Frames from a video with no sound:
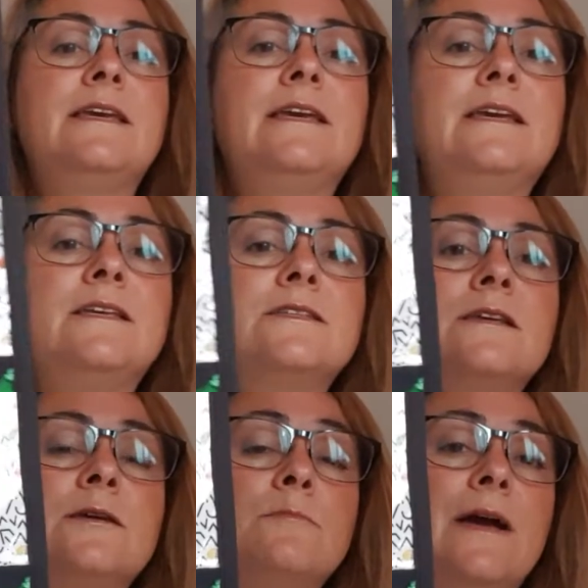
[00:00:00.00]
is
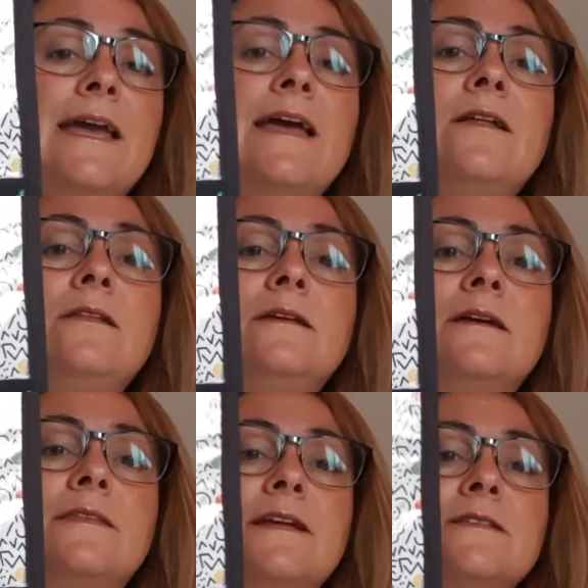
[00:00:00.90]
my L,
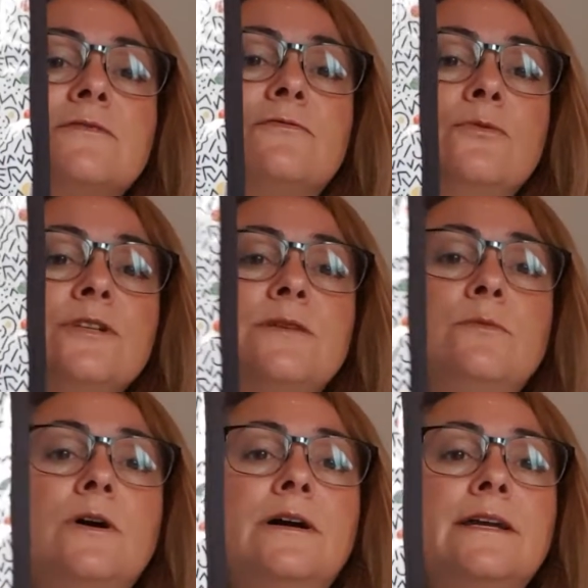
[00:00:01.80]
and that's 40
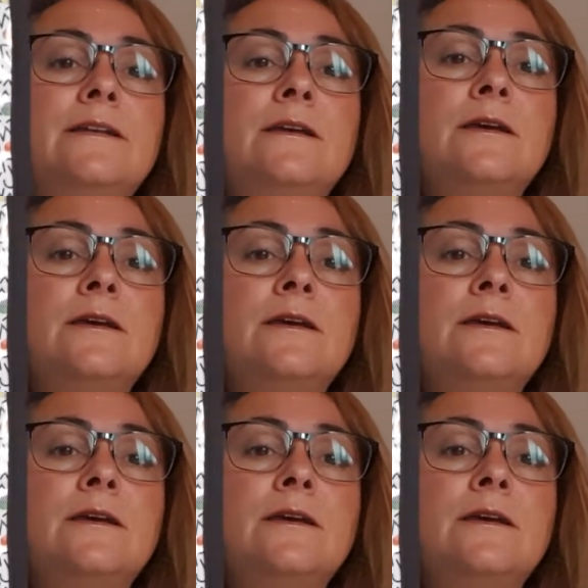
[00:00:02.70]
wide